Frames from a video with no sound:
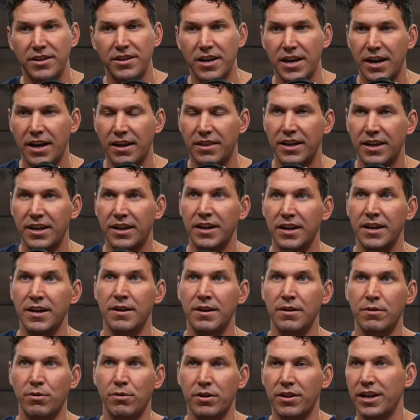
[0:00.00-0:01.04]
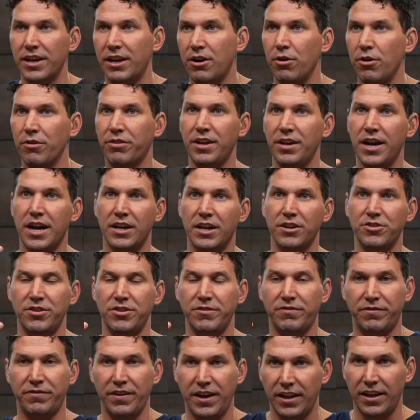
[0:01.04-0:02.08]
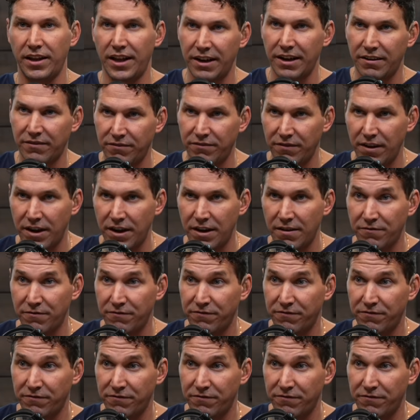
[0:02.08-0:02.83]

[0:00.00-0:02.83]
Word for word: The, I think, what do they call theology? Faith, like uh,